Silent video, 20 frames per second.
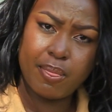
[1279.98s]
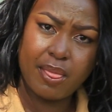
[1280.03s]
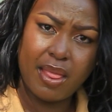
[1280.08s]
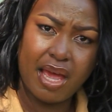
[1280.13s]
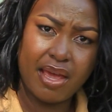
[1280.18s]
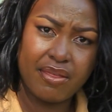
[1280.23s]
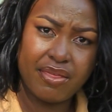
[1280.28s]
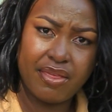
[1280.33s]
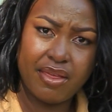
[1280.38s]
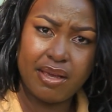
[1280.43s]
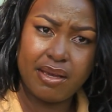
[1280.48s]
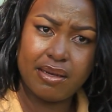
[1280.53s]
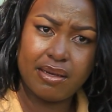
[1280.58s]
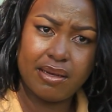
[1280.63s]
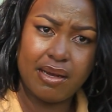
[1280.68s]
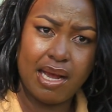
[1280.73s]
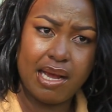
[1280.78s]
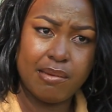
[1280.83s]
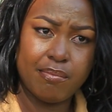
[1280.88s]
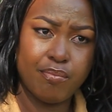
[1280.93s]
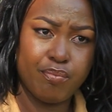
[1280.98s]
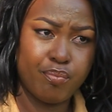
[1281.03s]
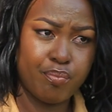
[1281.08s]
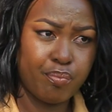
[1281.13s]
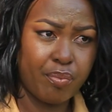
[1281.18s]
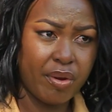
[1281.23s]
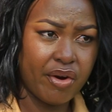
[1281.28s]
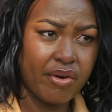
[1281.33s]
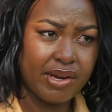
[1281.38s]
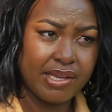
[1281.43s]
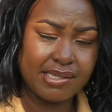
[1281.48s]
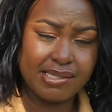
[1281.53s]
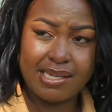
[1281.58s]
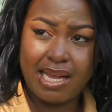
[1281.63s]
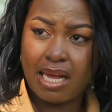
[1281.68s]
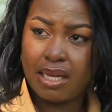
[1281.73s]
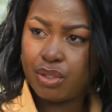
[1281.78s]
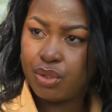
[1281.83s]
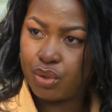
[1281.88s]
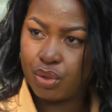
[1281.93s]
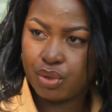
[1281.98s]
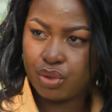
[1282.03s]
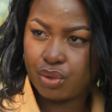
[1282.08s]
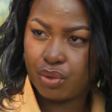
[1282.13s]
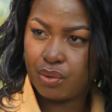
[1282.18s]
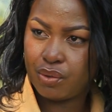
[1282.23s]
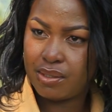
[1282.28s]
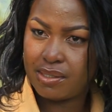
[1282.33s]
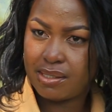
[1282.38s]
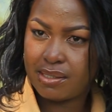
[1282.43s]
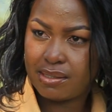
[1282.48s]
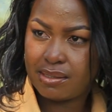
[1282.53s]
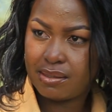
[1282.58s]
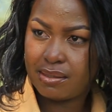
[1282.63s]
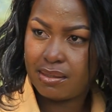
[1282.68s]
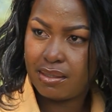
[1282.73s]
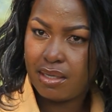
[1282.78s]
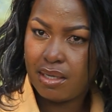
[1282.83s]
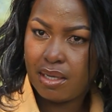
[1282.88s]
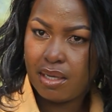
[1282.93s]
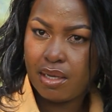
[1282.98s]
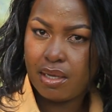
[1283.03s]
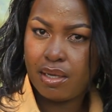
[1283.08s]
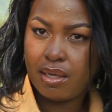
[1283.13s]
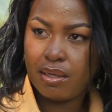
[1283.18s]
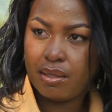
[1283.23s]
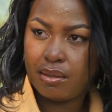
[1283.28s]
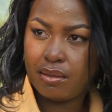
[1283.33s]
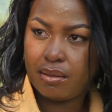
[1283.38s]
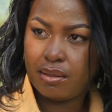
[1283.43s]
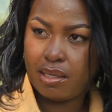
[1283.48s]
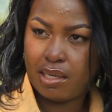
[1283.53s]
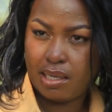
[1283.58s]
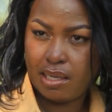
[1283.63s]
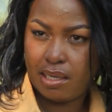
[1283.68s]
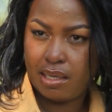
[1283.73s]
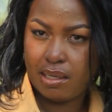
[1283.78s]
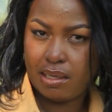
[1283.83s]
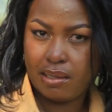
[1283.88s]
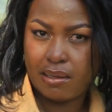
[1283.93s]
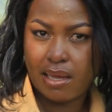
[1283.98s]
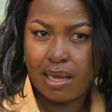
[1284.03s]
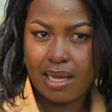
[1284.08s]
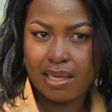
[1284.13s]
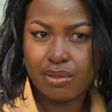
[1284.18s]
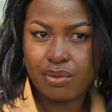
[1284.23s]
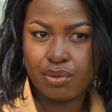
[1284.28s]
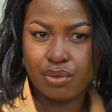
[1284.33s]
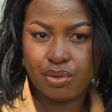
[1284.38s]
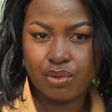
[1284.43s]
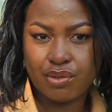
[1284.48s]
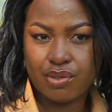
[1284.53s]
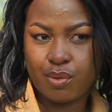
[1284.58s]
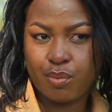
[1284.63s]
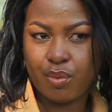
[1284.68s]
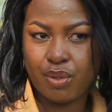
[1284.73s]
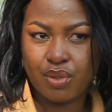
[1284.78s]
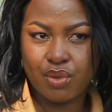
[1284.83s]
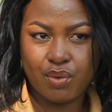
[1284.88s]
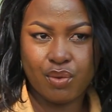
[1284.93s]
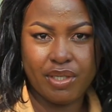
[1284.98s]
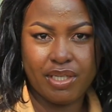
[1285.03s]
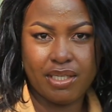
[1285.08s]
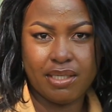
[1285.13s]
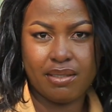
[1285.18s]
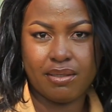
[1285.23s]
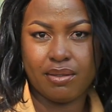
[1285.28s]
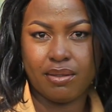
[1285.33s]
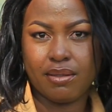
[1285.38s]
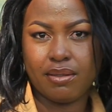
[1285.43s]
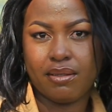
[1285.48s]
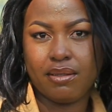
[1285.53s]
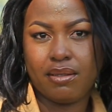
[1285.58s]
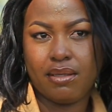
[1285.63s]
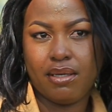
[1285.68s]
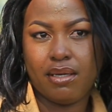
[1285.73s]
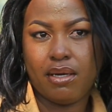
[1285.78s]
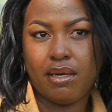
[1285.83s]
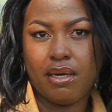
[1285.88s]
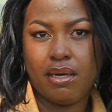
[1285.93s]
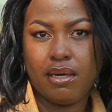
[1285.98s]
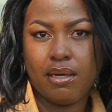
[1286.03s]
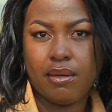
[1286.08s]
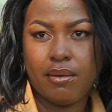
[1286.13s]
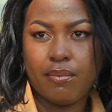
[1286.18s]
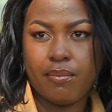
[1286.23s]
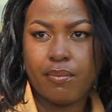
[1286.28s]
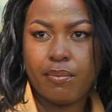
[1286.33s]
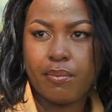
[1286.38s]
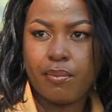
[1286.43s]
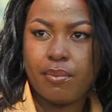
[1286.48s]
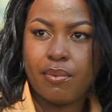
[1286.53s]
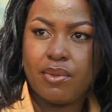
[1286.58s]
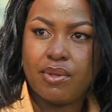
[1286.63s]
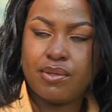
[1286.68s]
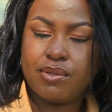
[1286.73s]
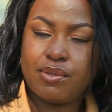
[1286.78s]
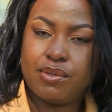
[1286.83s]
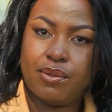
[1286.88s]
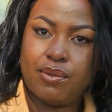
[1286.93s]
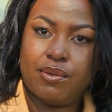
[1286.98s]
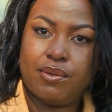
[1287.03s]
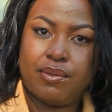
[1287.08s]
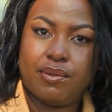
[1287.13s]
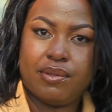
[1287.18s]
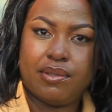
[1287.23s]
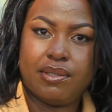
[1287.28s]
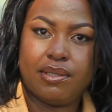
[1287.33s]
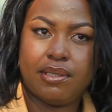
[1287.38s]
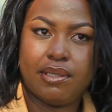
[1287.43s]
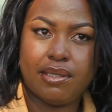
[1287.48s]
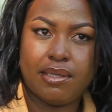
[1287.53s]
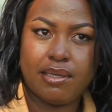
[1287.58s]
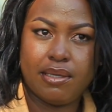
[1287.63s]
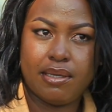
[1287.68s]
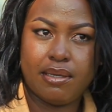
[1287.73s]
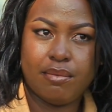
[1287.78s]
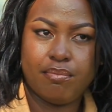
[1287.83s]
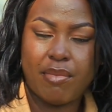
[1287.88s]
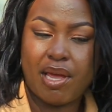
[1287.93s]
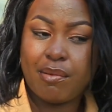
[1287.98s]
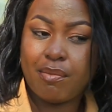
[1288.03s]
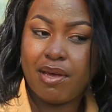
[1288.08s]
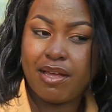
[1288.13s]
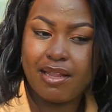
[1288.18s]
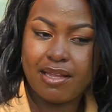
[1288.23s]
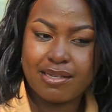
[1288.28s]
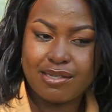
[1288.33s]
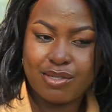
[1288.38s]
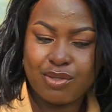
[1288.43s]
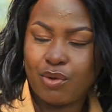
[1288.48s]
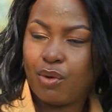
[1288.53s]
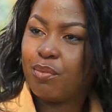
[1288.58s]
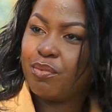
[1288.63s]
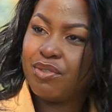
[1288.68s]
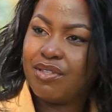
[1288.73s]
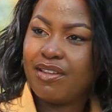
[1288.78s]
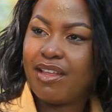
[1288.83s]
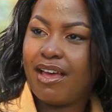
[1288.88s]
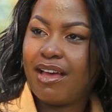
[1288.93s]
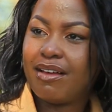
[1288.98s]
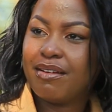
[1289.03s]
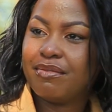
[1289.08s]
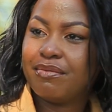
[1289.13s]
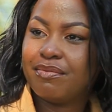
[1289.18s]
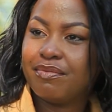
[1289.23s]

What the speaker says: I think parents had to choose. Of course. They had to choose between. So my mother stopped there.